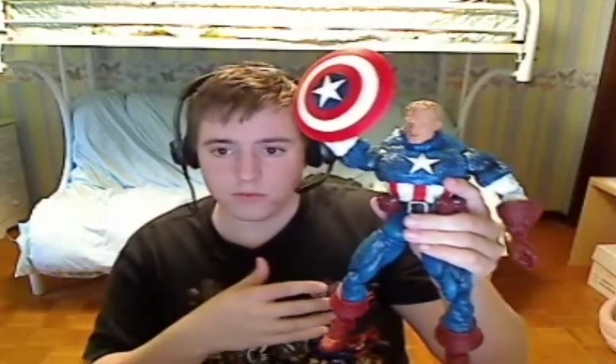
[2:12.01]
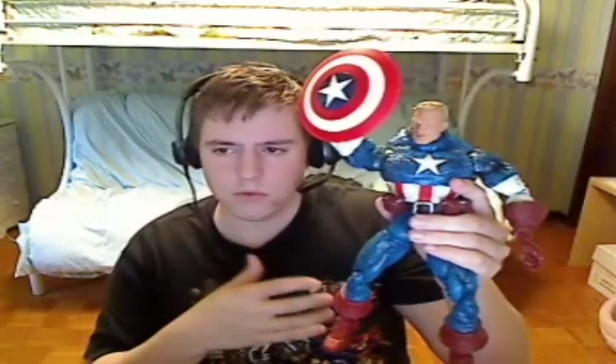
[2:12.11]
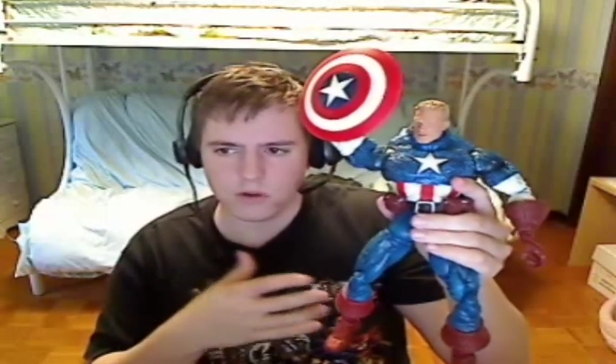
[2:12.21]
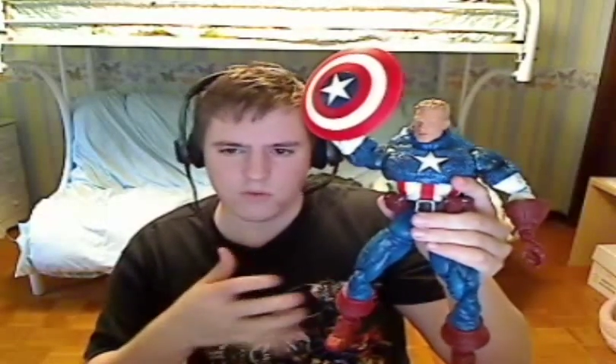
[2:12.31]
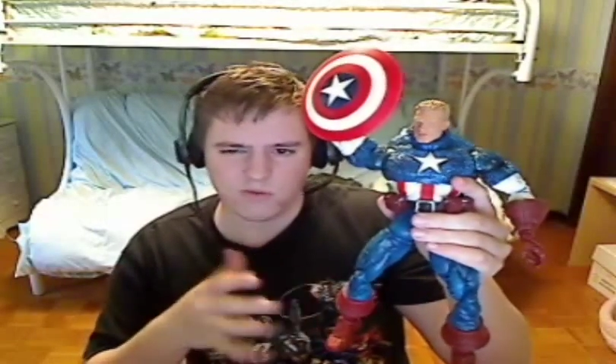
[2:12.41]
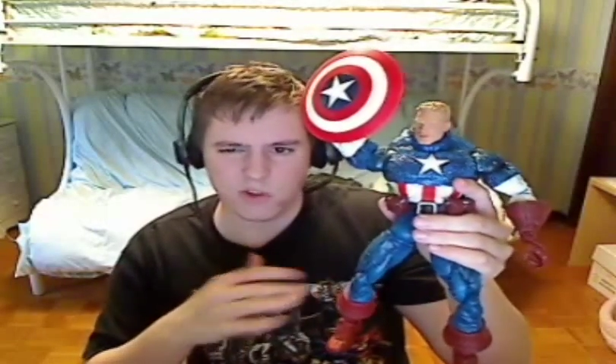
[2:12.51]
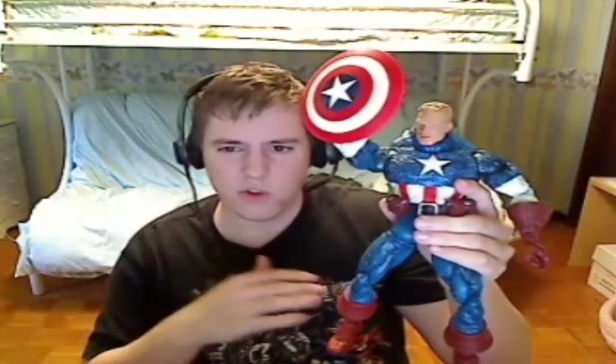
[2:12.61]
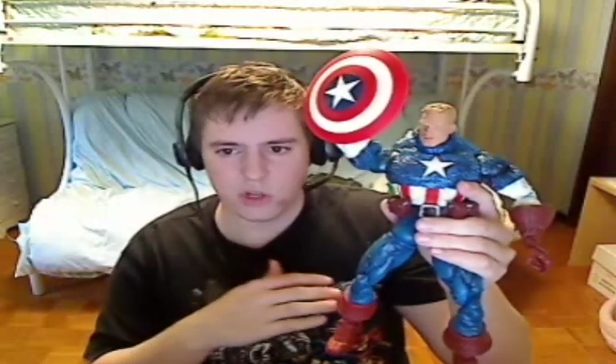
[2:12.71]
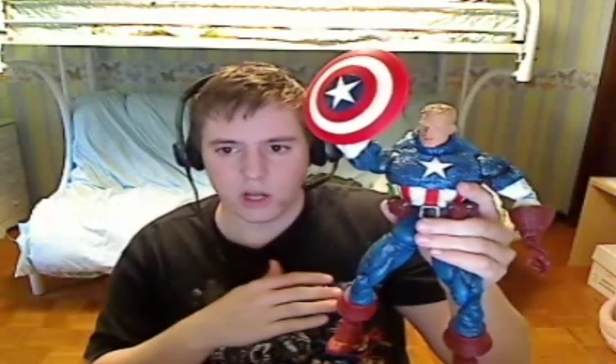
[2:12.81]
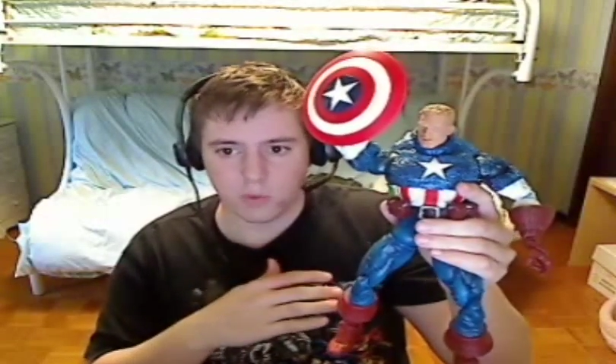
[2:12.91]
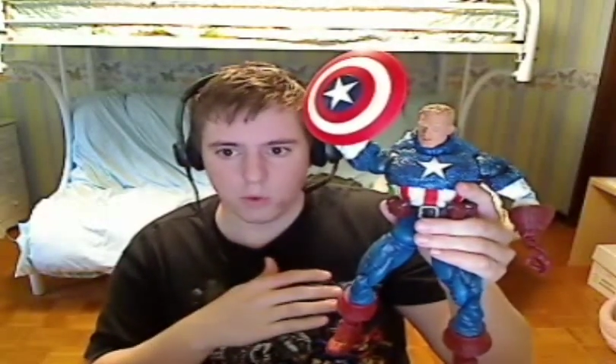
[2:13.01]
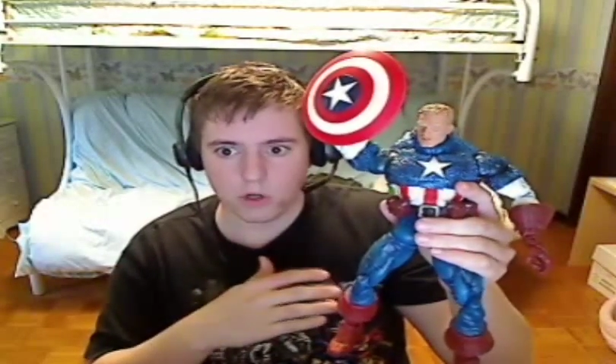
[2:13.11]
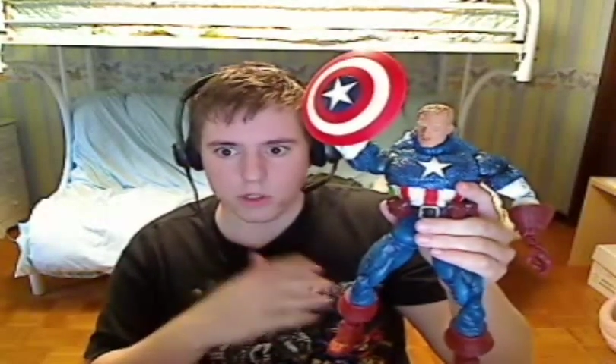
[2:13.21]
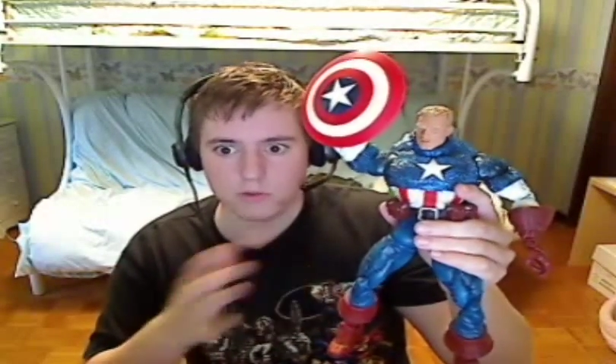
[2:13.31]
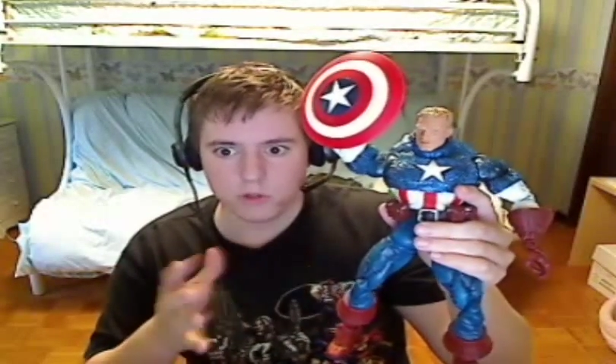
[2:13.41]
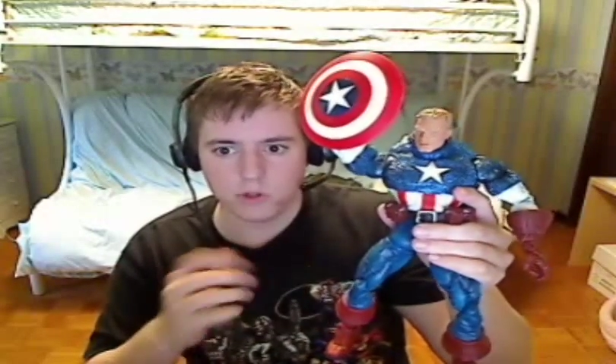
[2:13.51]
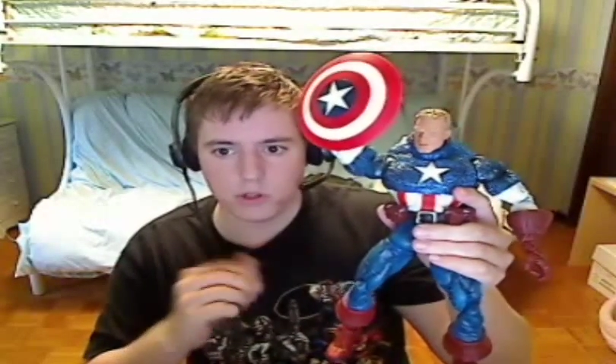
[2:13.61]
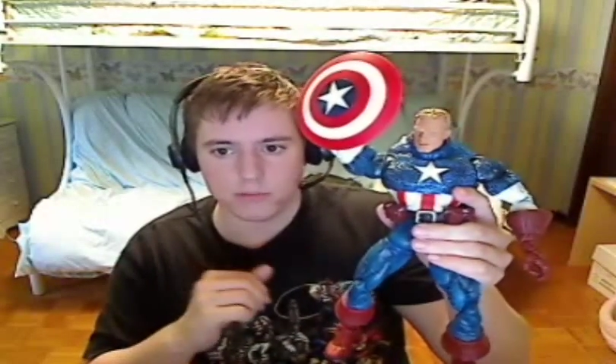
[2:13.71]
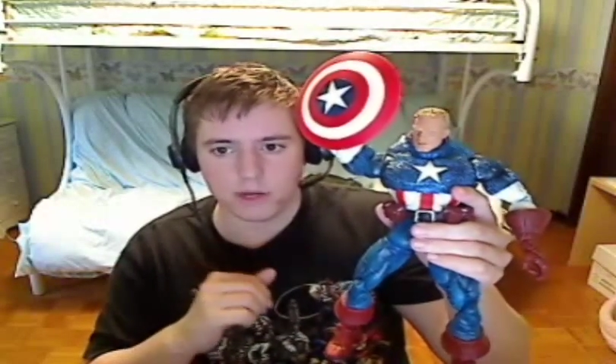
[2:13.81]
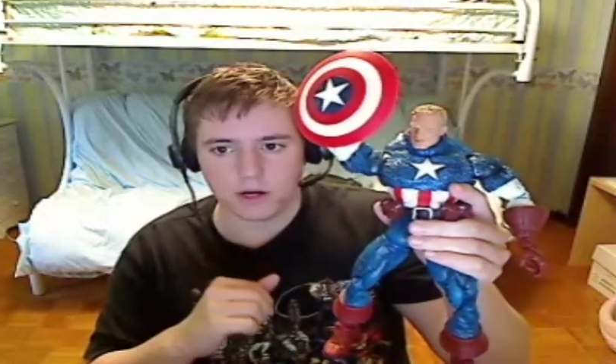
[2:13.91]
Well, usually not worse.
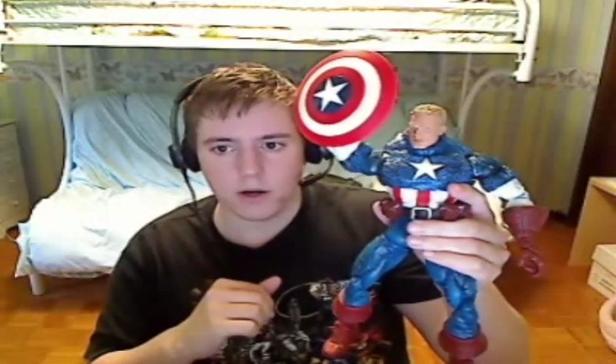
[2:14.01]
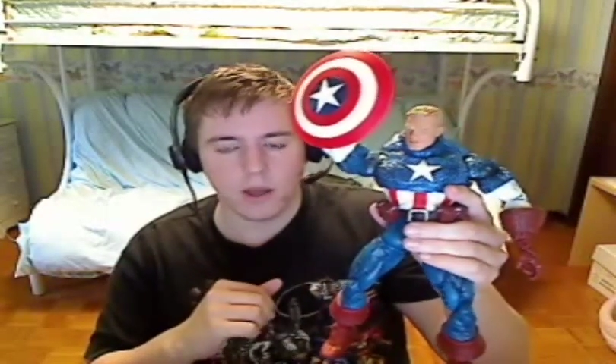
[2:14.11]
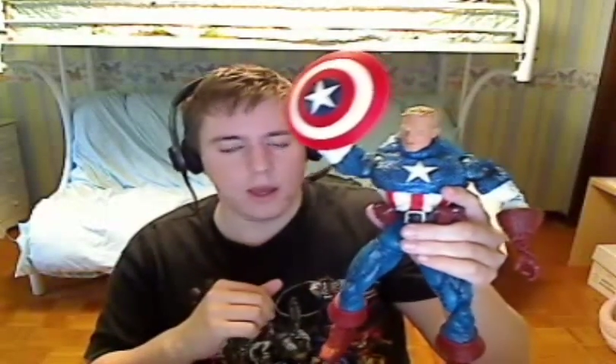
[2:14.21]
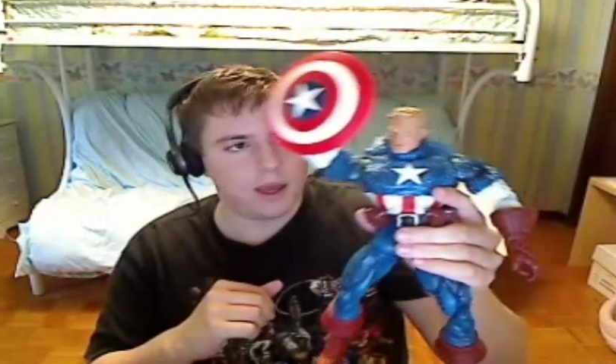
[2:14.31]
Usually better.